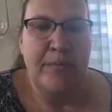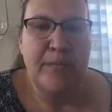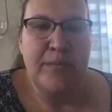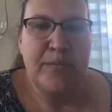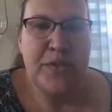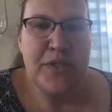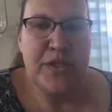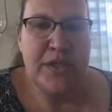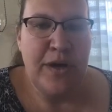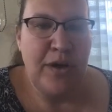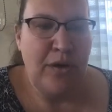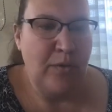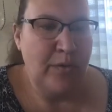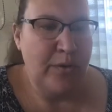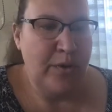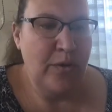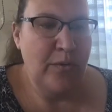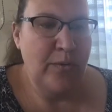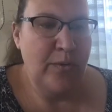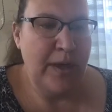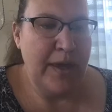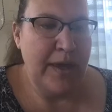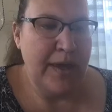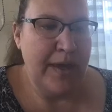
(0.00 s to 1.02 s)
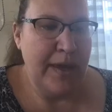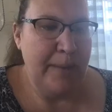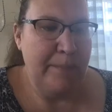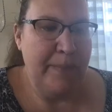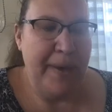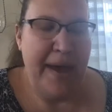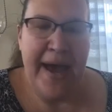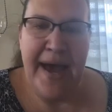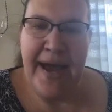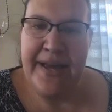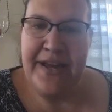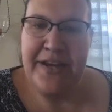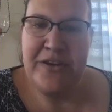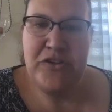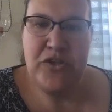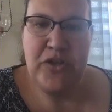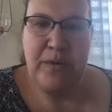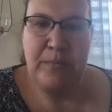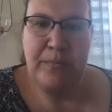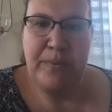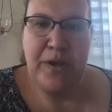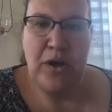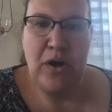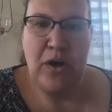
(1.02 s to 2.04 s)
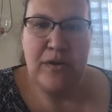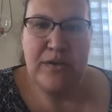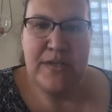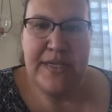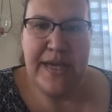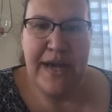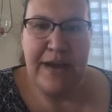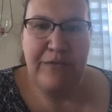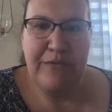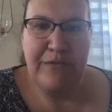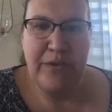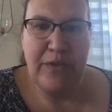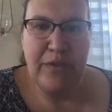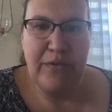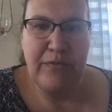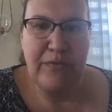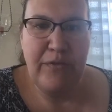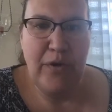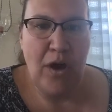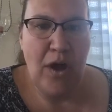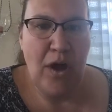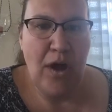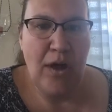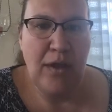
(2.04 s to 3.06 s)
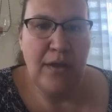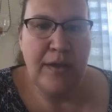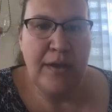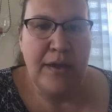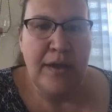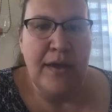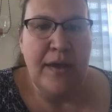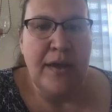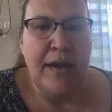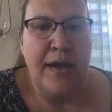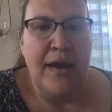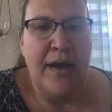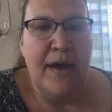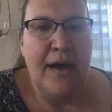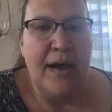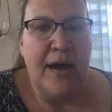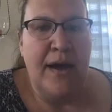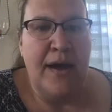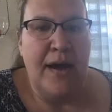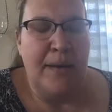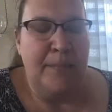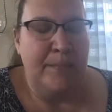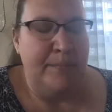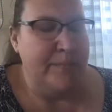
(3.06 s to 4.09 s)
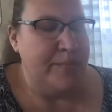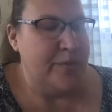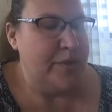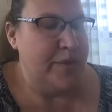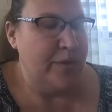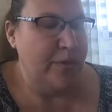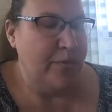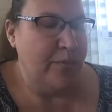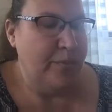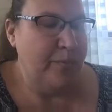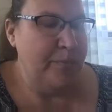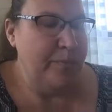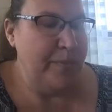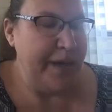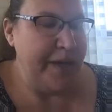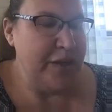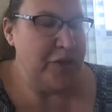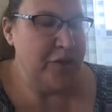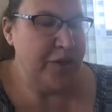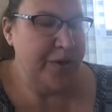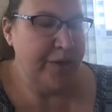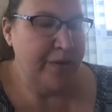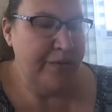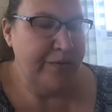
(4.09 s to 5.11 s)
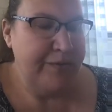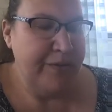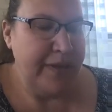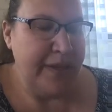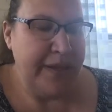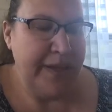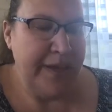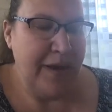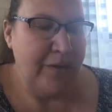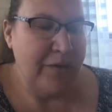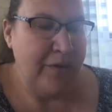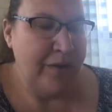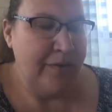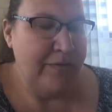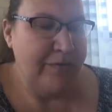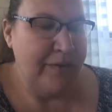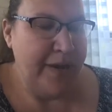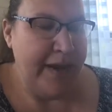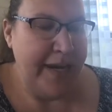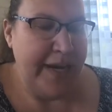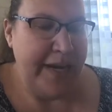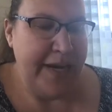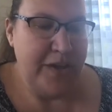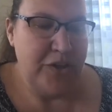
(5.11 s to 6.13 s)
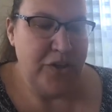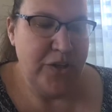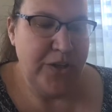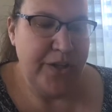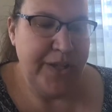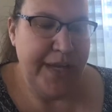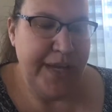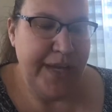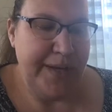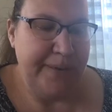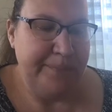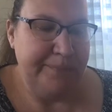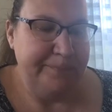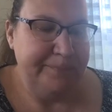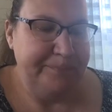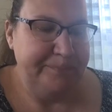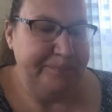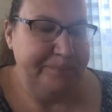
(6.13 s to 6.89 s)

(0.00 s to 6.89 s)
So you can get packaged and be all set for the fall. So make sure you're filling out your financial aid.